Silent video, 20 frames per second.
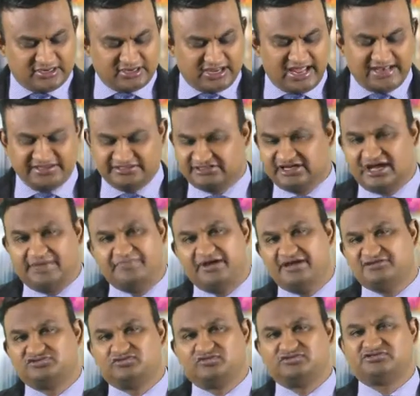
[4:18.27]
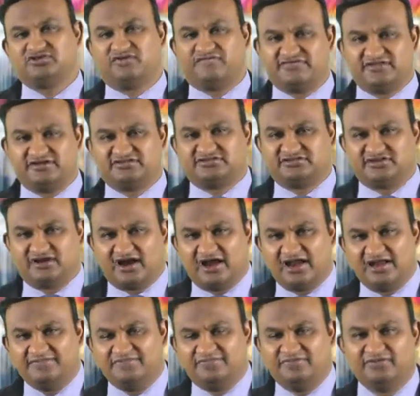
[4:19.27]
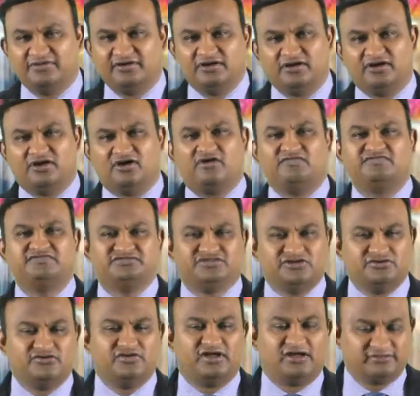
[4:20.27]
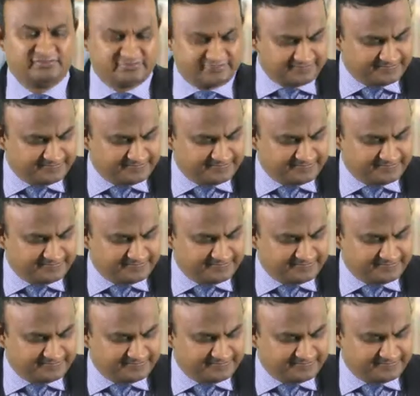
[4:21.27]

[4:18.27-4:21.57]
and Jabez was of the tribe of Judah.